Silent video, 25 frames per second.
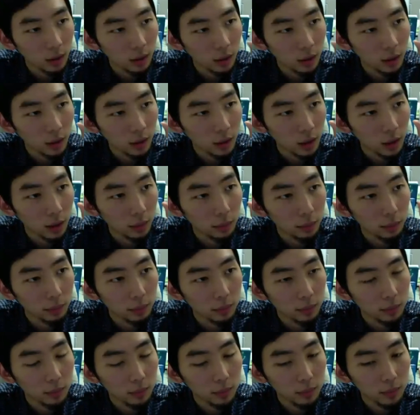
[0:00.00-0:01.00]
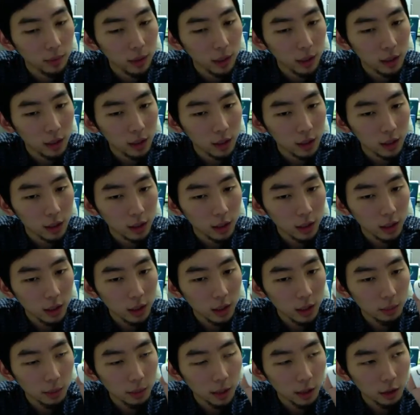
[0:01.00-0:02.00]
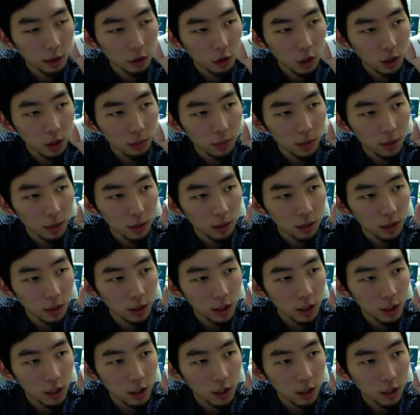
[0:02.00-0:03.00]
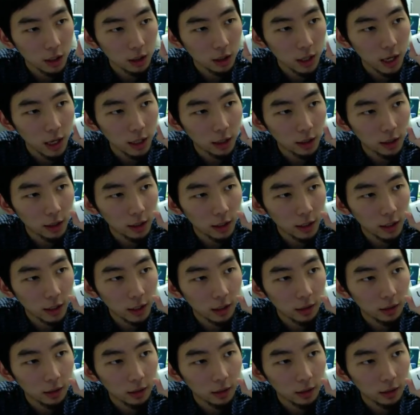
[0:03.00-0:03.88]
yeah, that's the Skin Demodex treatment. It's just a nightly